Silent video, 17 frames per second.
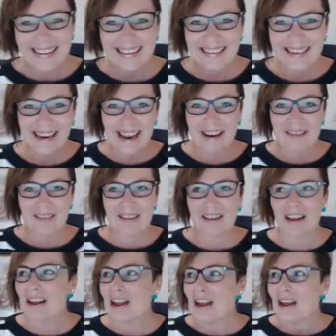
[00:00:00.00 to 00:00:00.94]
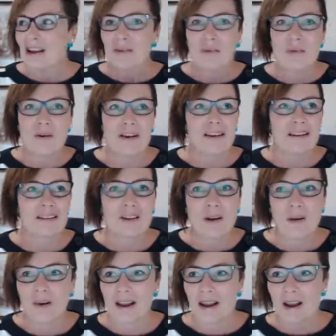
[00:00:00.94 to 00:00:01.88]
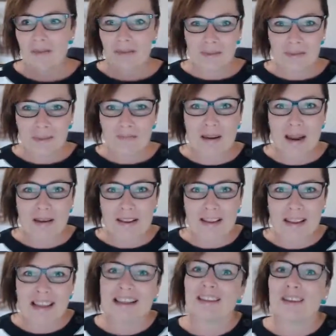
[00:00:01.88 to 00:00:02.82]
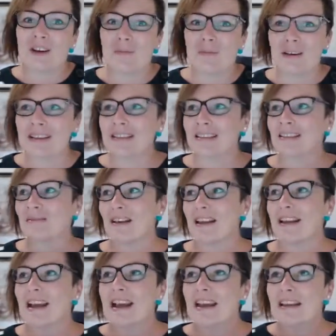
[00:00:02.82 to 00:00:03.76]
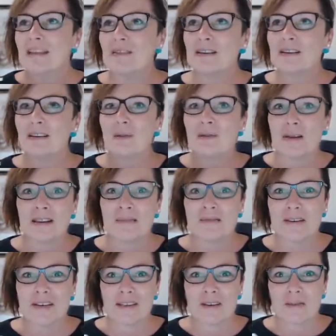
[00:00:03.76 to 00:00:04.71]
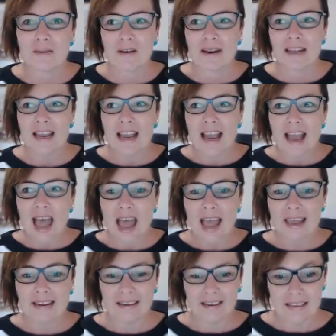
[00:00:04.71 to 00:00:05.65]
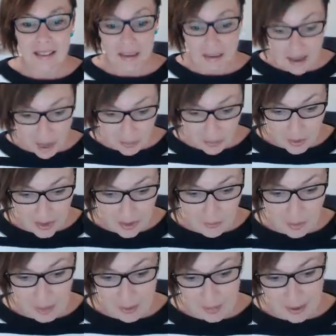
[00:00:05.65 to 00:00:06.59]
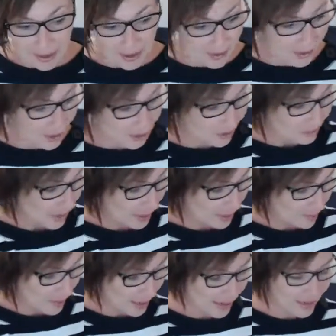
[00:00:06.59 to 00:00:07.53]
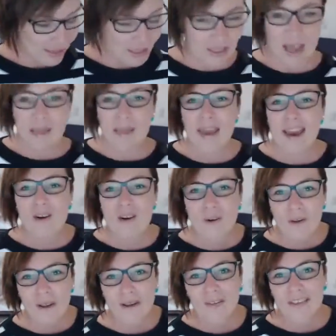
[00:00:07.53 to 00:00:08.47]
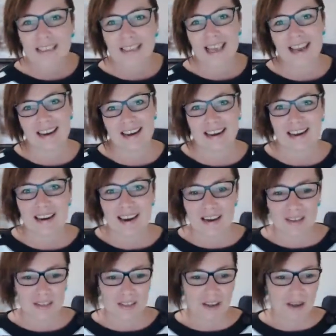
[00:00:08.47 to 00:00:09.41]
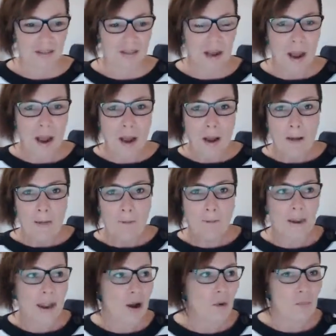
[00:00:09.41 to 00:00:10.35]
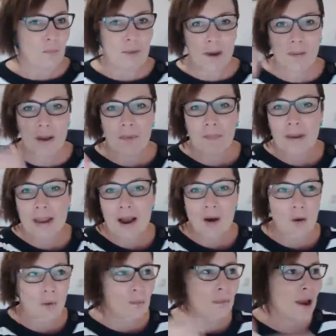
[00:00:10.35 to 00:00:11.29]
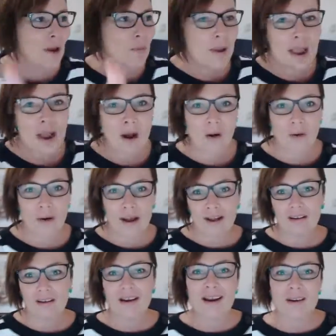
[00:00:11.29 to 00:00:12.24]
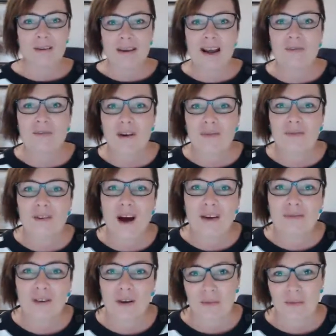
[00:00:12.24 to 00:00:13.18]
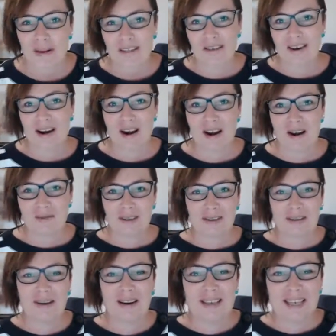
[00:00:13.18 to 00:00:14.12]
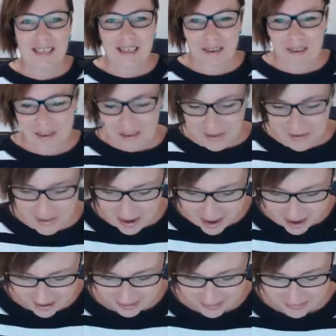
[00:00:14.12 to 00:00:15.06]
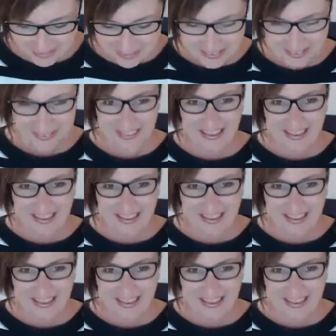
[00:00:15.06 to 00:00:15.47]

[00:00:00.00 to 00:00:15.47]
Today it was like, what topic? What's with me the topics this week? Give me a topic. And nothing, blank page. And then all of a sudden it just goes, pew, pew, pew, pew, pew, pew. Yep, now I've got 5 topics and I don't know which one to talk about.